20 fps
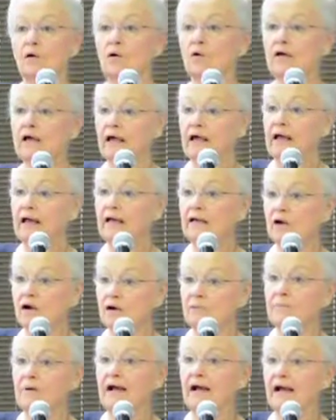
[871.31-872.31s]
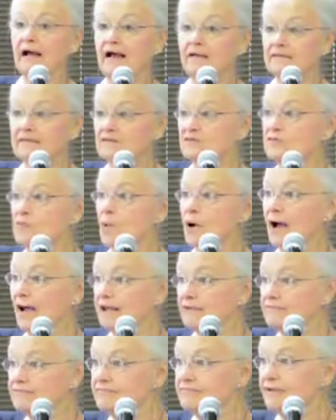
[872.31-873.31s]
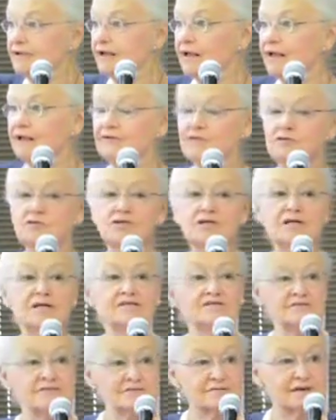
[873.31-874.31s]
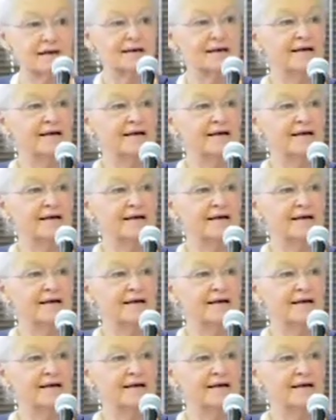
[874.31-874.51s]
okay, look, but I got this wife, and she's